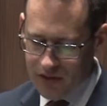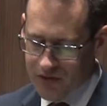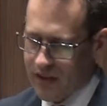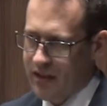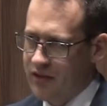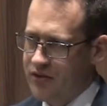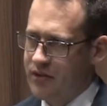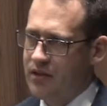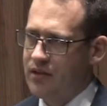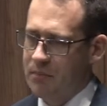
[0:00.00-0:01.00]
striking
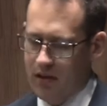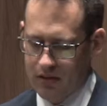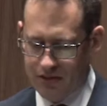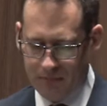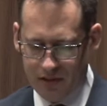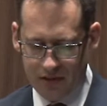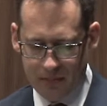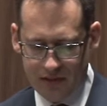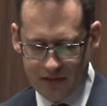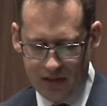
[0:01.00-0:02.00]
strategic partnership
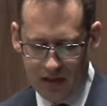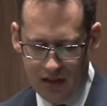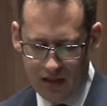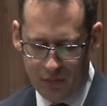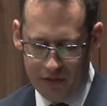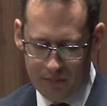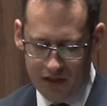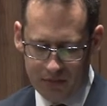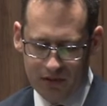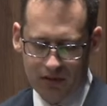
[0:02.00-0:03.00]
agreements with
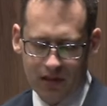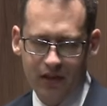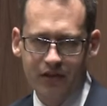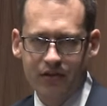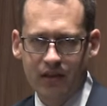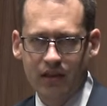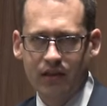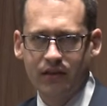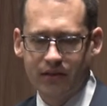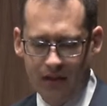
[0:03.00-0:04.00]
multiple
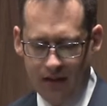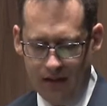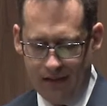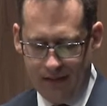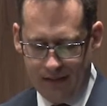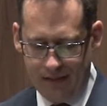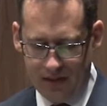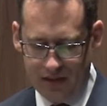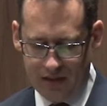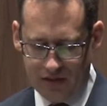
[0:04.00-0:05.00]
countries, uh,
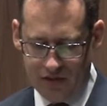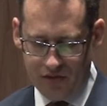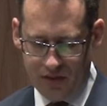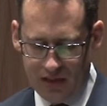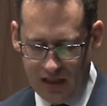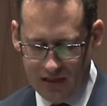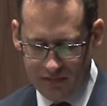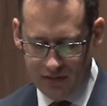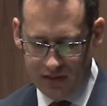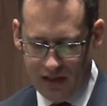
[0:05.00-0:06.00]
conducting joint
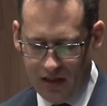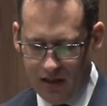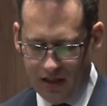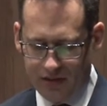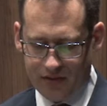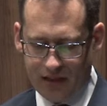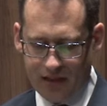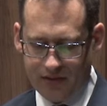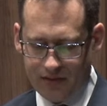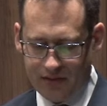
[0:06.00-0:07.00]
naval and air
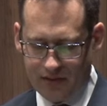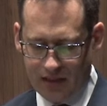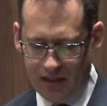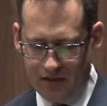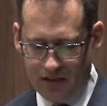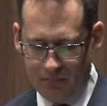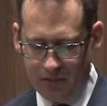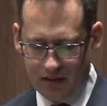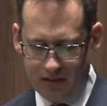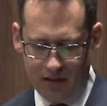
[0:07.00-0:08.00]
exercises, engaging in
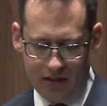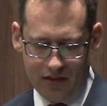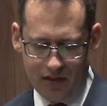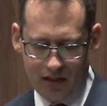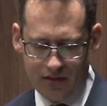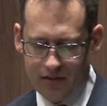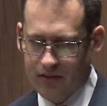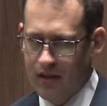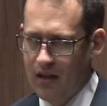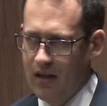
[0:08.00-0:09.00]
military exchanges,